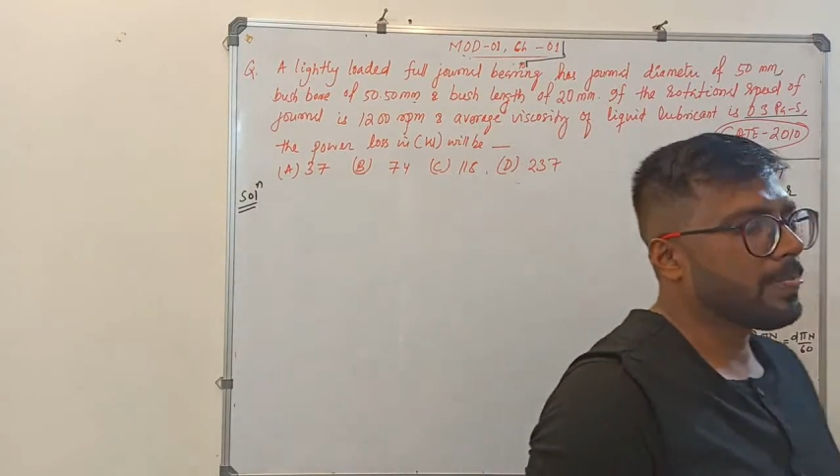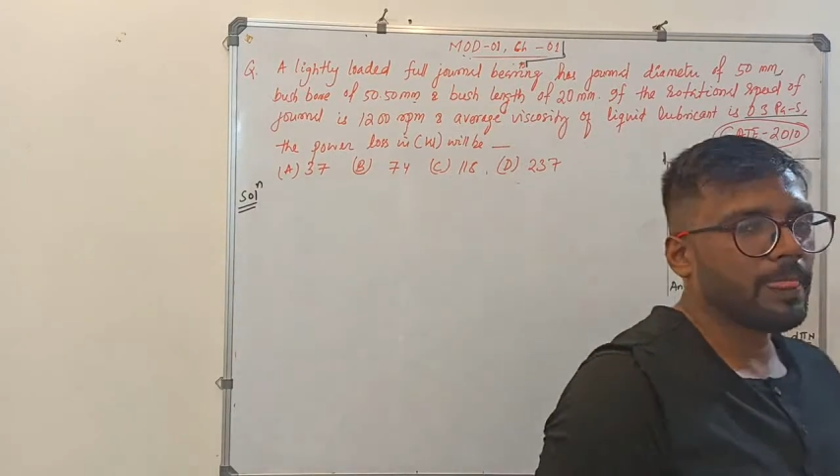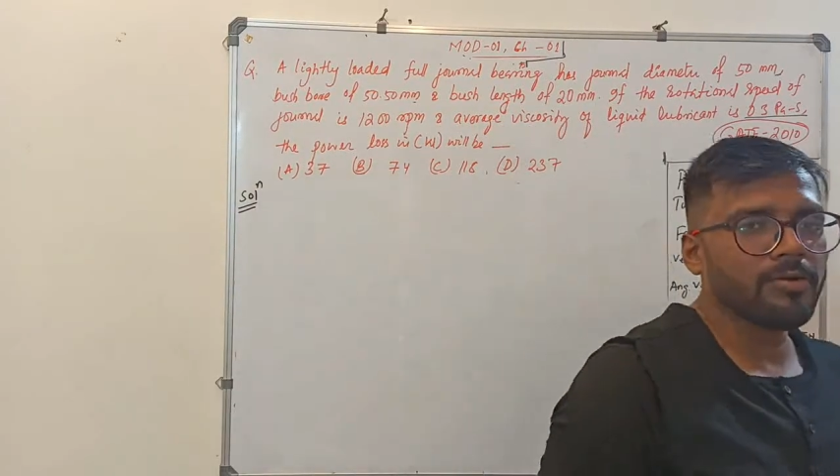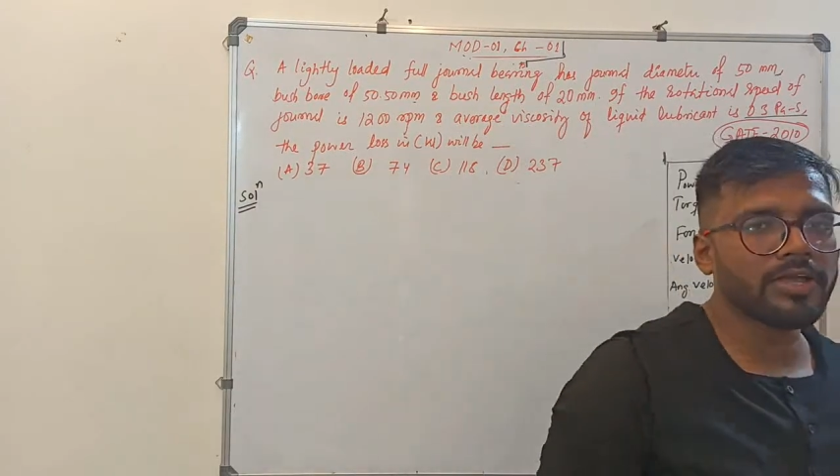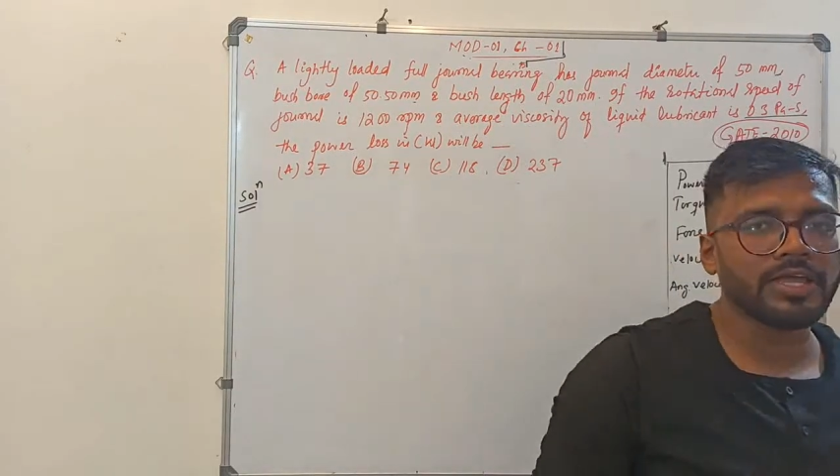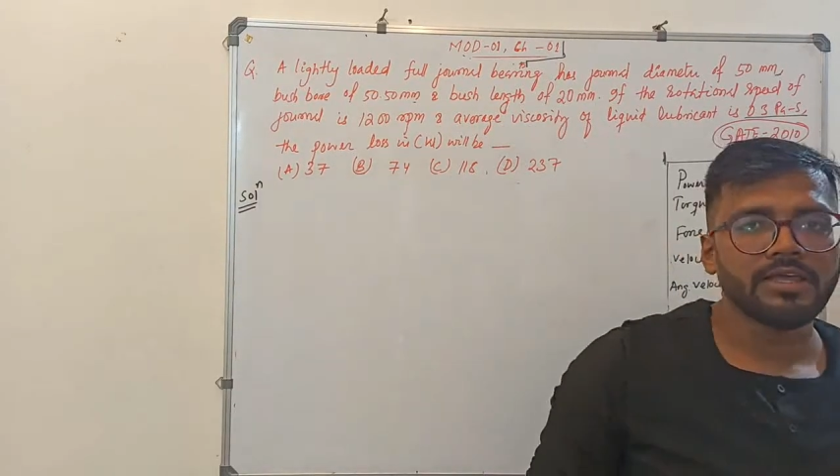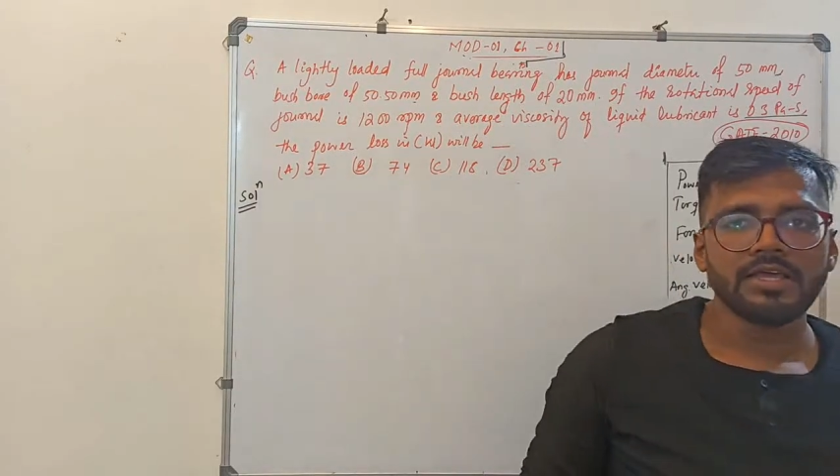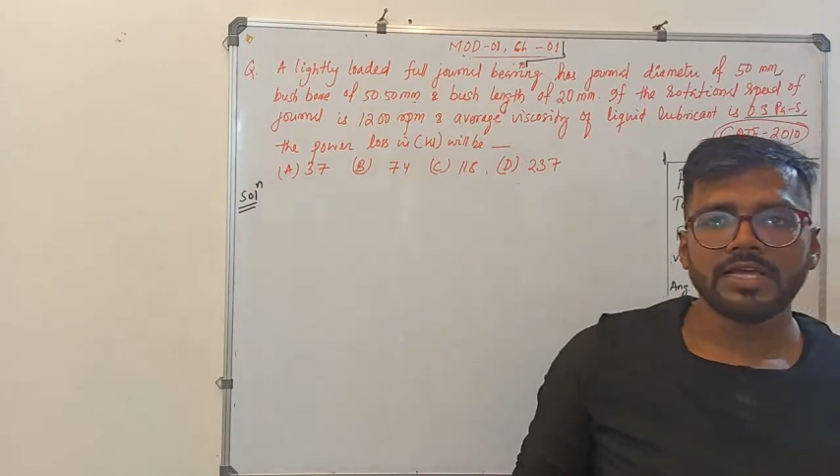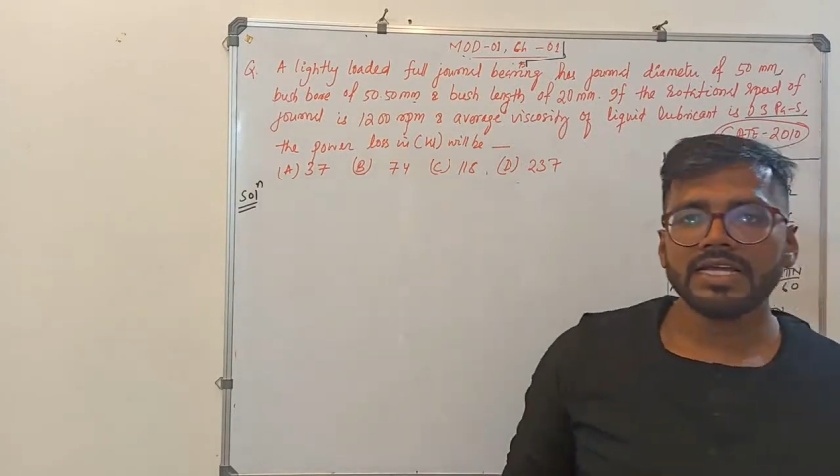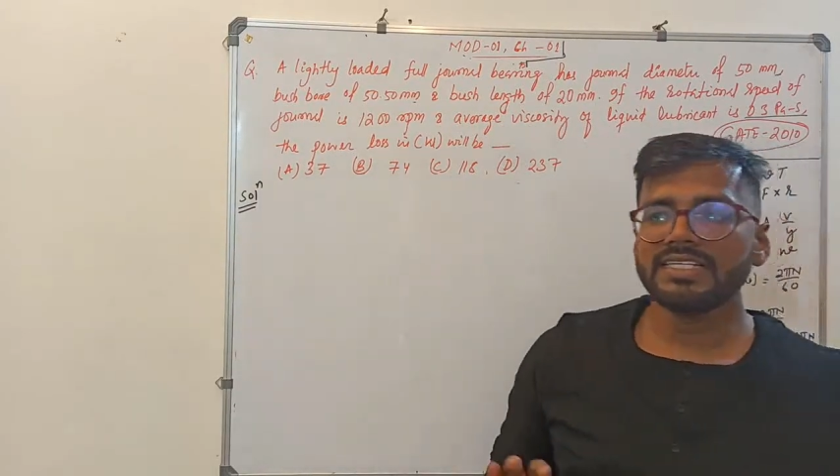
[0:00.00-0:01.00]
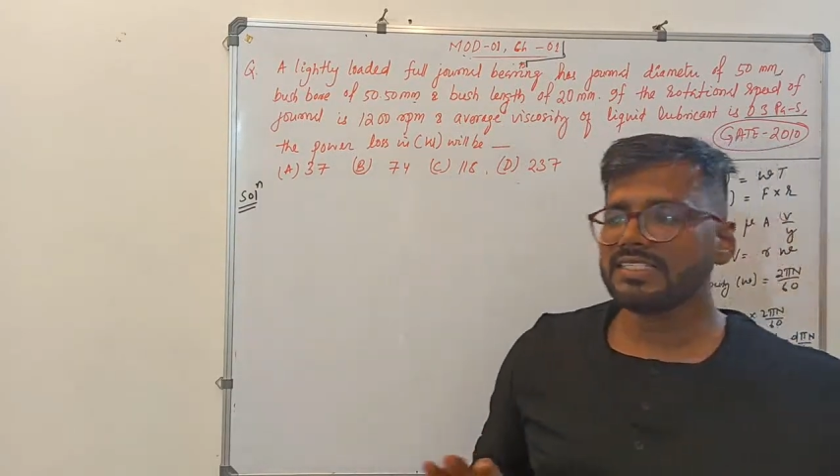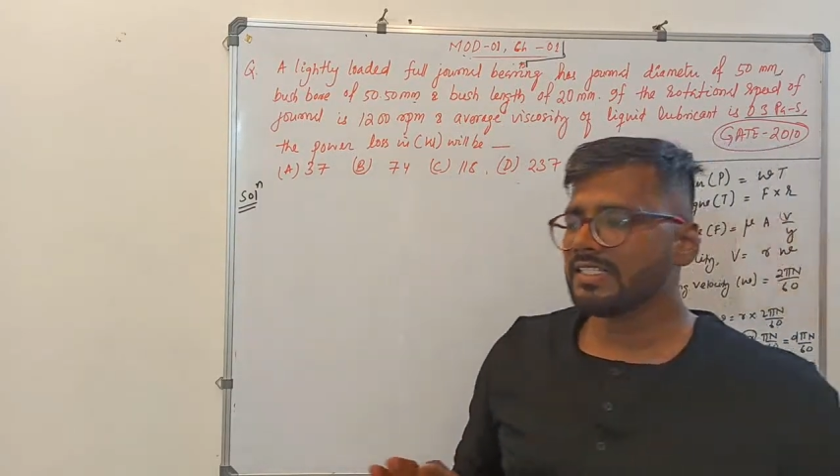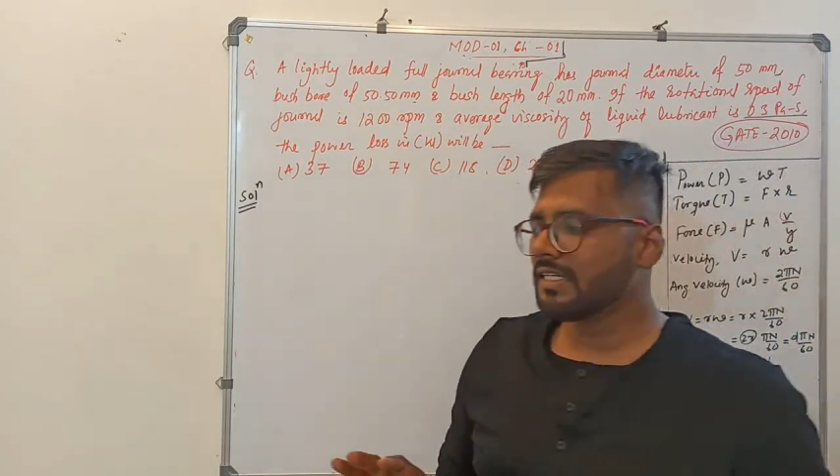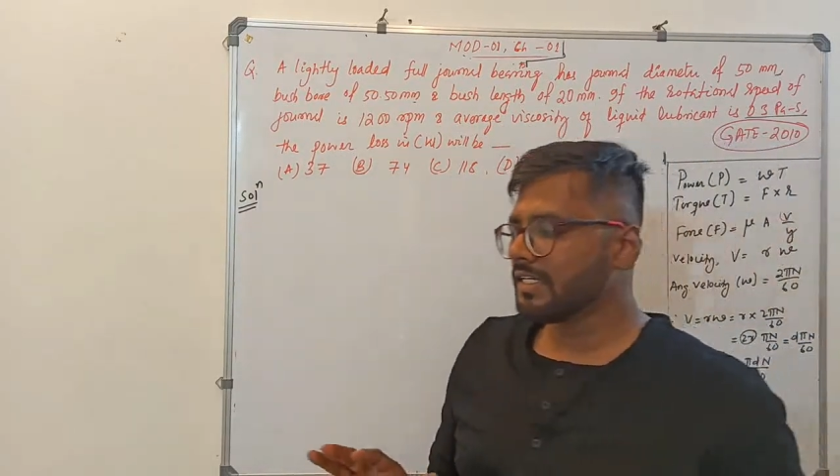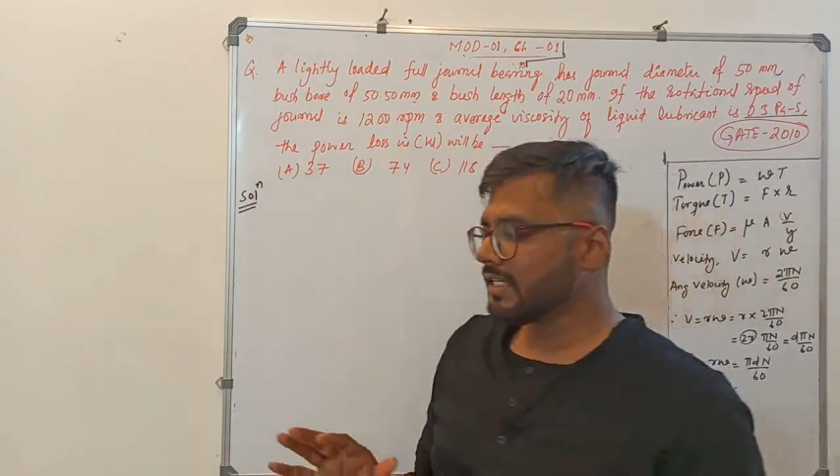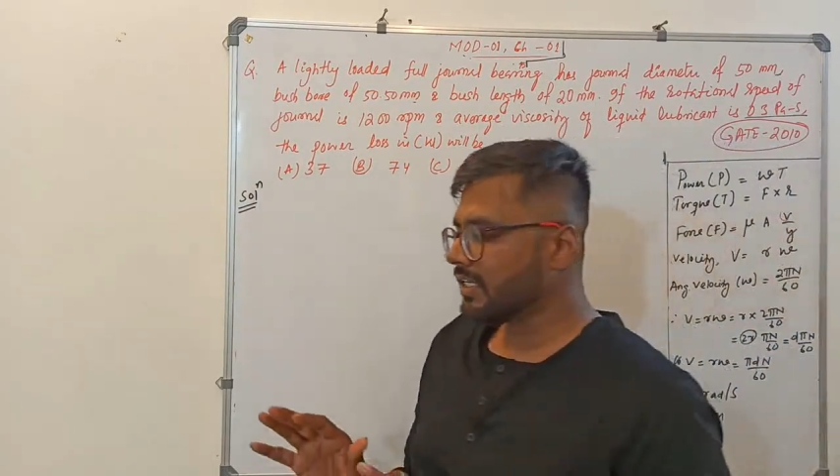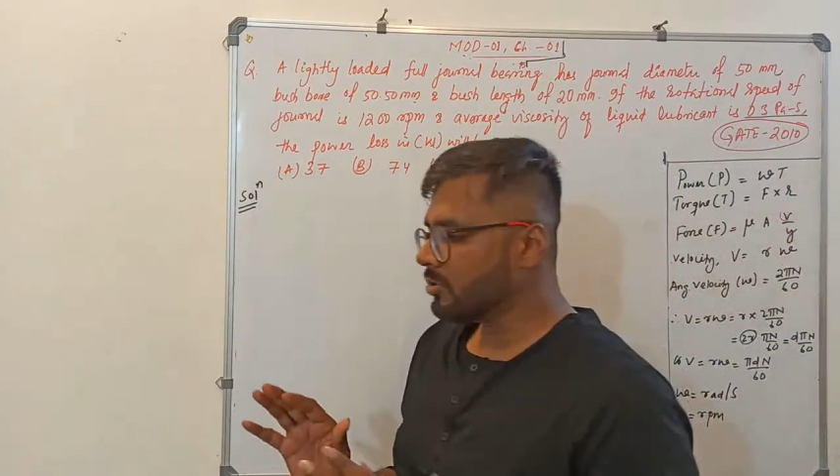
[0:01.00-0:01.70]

Okay. Initially,